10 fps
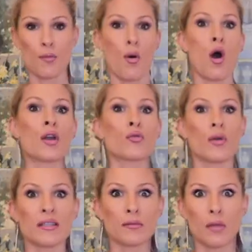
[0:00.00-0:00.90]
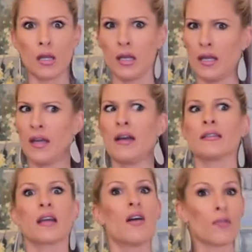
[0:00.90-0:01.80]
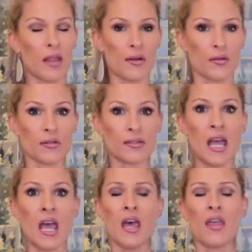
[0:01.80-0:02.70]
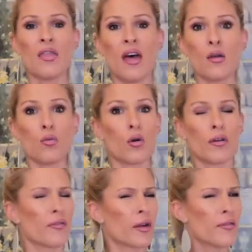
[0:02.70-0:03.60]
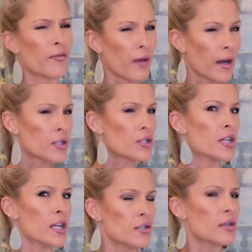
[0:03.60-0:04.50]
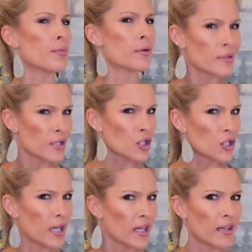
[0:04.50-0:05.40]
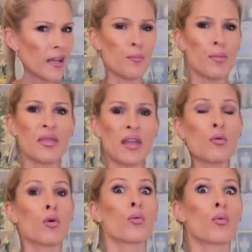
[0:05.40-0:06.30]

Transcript: upon resume and cover letters that were for a French teaching position, but they were